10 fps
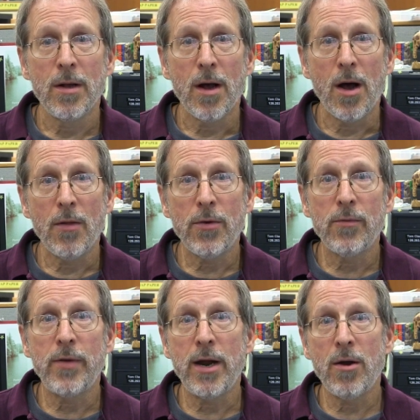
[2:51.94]
Other
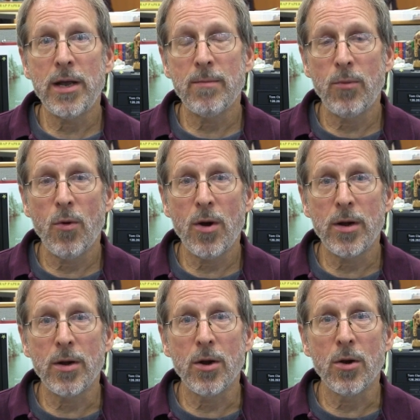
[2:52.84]
very
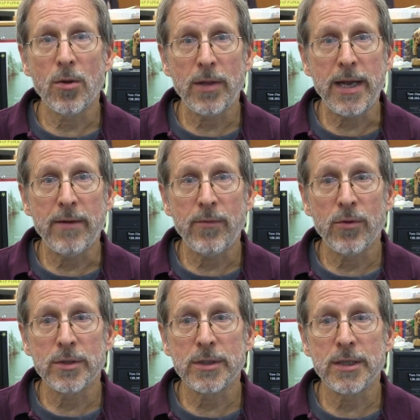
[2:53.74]
important early
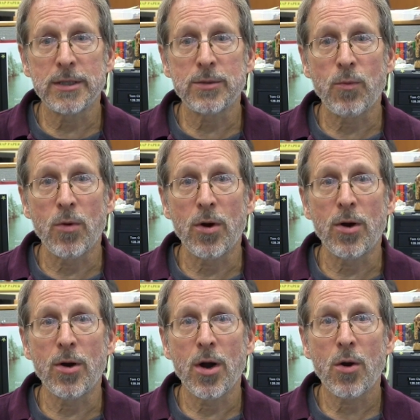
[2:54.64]
influences
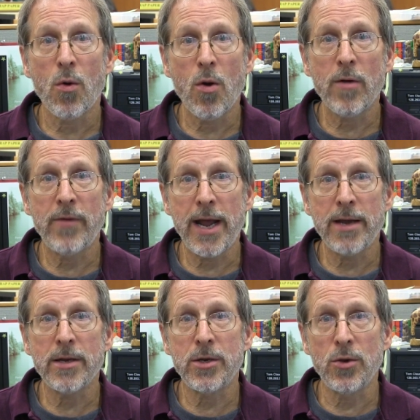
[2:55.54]
were Cor
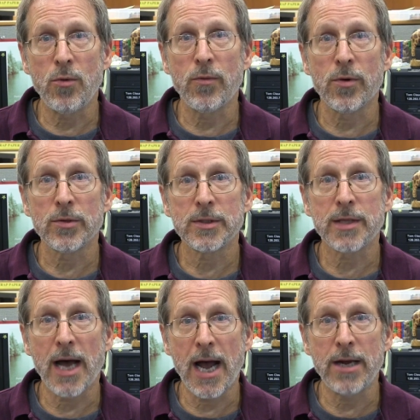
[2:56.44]
Vanden Heuvel's
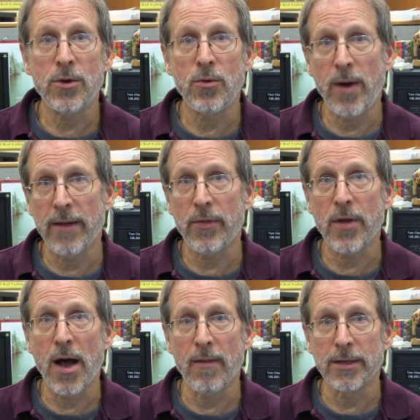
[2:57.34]
The Haiku
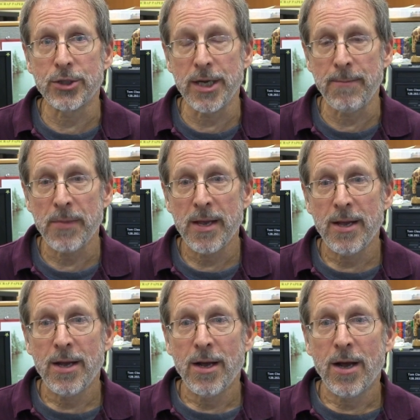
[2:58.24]
Anthology.
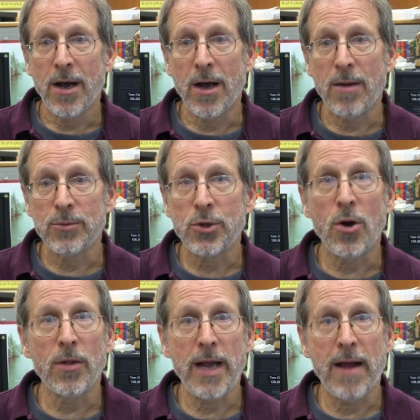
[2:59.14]

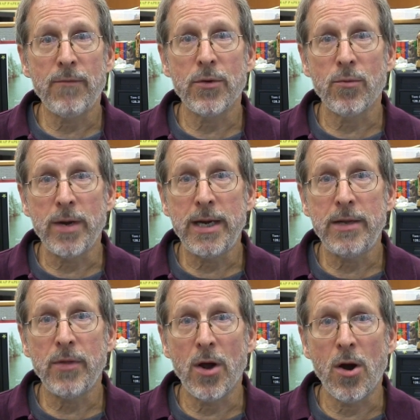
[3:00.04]
Shortly after
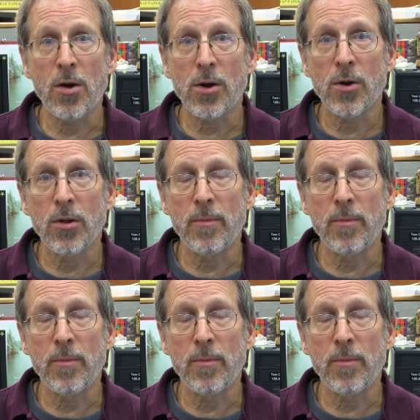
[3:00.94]
reading the article